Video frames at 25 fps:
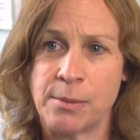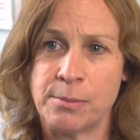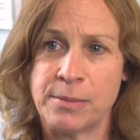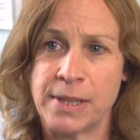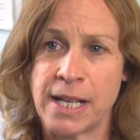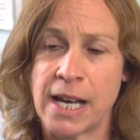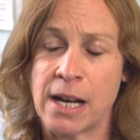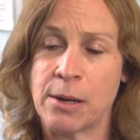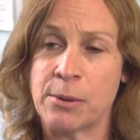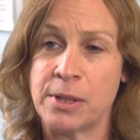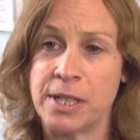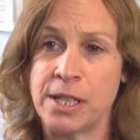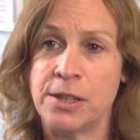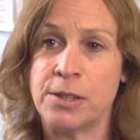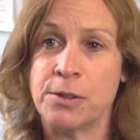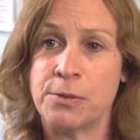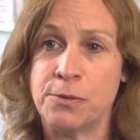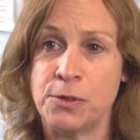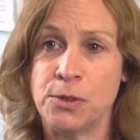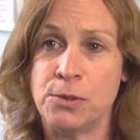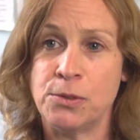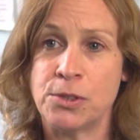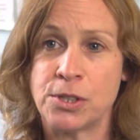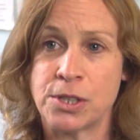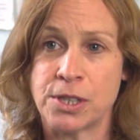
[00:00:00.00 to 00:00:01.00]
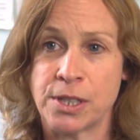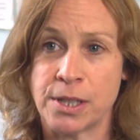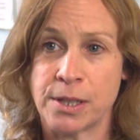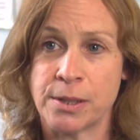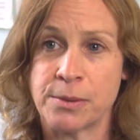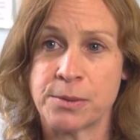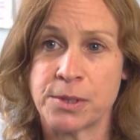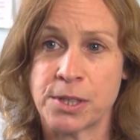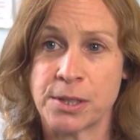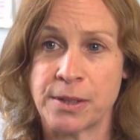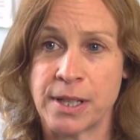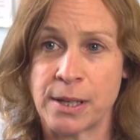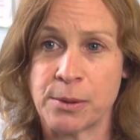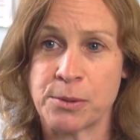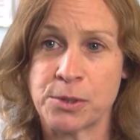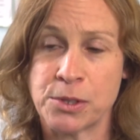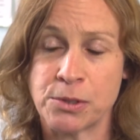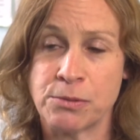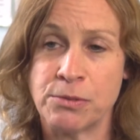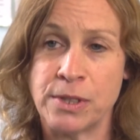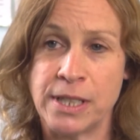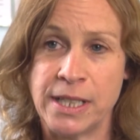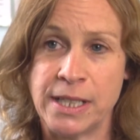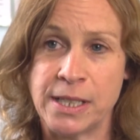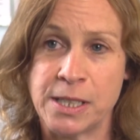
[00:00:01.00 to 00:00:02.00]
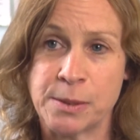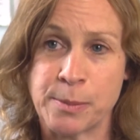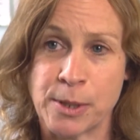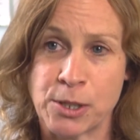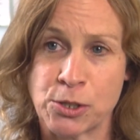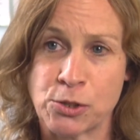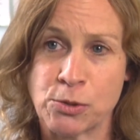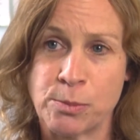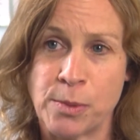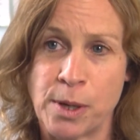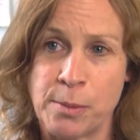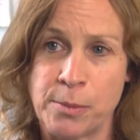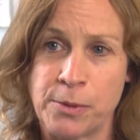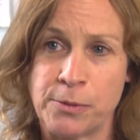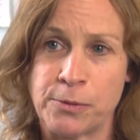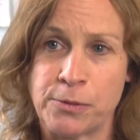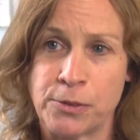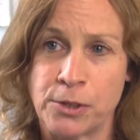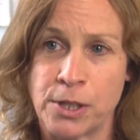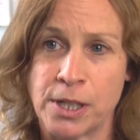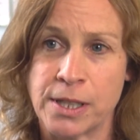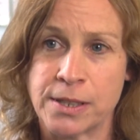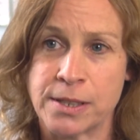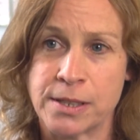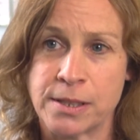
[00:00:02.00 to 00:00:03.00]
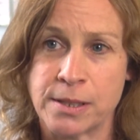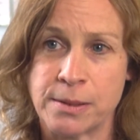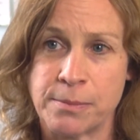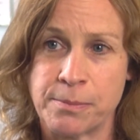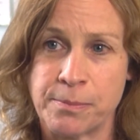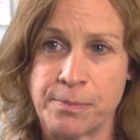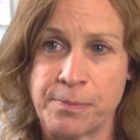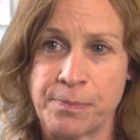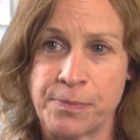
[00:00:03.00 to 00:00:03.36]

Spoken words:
now and in the future. So that was a really special moment for us.